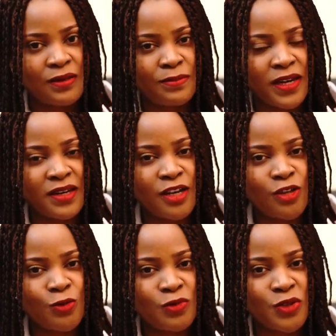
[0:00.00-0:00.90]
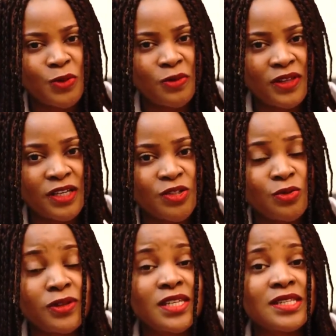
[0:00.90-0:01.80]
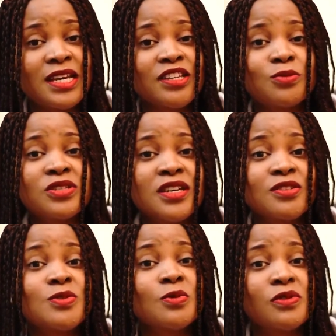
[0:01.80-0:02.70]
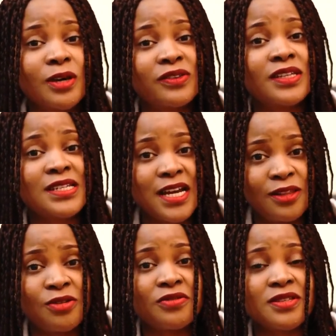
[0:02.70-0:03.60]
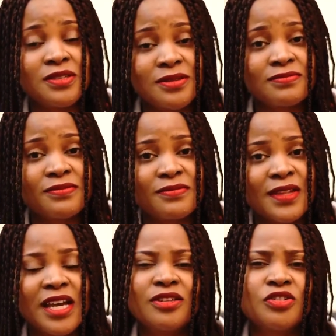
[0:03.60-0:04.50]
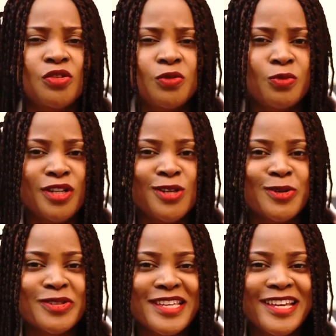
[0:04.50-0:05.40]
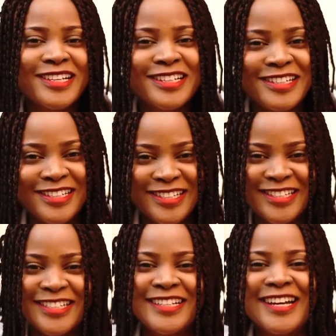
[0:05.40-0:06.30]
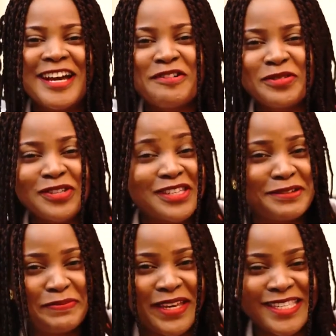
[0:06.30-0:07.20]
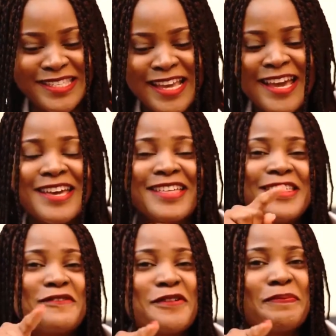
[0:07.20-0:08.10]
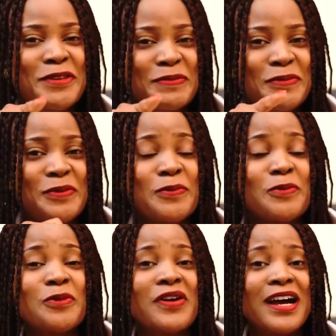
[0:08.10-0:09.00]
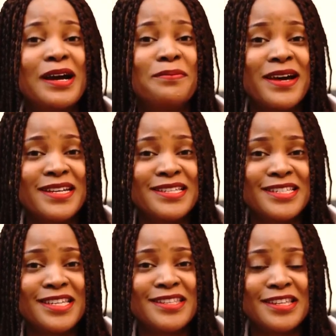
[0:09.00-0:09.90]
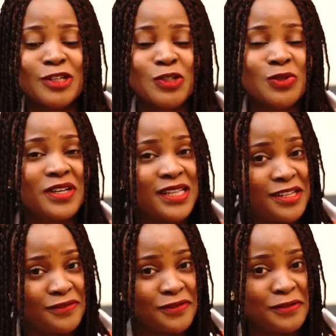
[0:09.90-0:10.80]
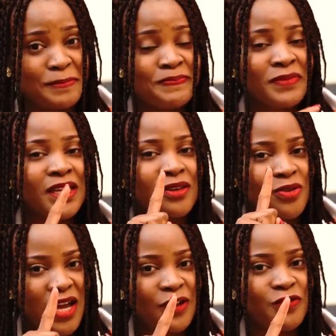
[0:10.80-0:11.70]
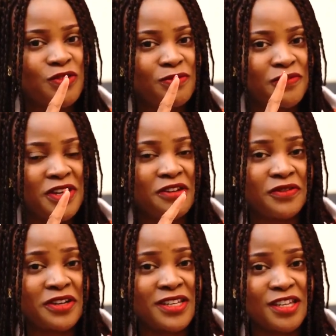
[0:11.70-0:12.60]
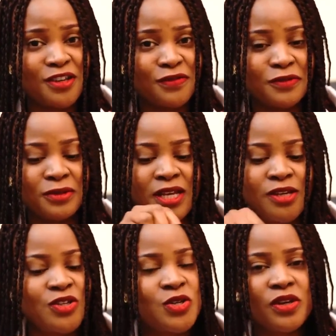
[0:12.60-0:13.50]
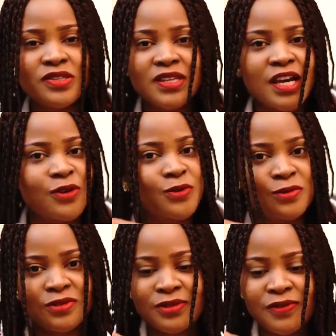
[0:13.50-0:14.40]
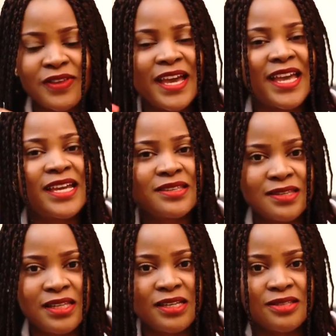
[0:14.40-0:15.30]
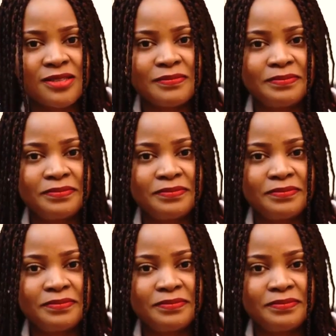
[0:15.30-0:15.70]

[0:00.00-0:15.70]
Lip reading: by now you will know that you eat as much as 2,000 calories. And you're on weight loss. I wish you the best. Then for people who are managing their sugar level, you have to be very, very careful. Nuts are good. They are excellent.